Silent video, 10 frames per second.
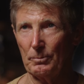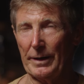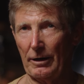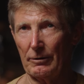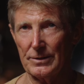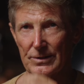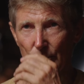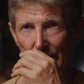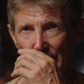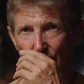parents,
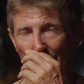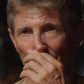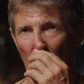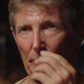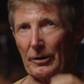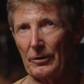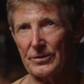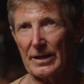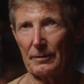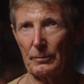which is what my parents
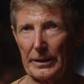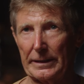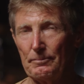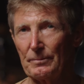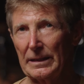gave me,